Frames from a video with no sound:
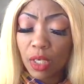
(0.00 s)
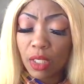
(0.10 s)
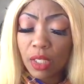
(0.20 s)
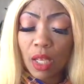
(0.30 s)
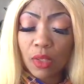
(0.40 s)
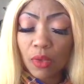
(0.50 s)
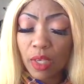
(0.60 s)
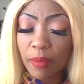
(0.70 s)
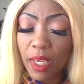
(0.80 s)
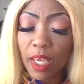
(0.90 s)
This also
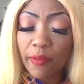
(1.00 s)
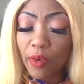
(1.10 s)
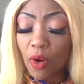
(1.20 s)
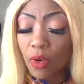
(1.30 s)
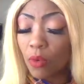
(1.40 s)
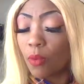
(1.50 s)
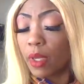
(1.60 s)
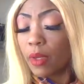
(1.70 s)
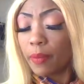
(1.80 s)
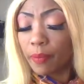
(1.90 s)
could be if you're on a
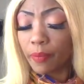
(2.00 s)
whim,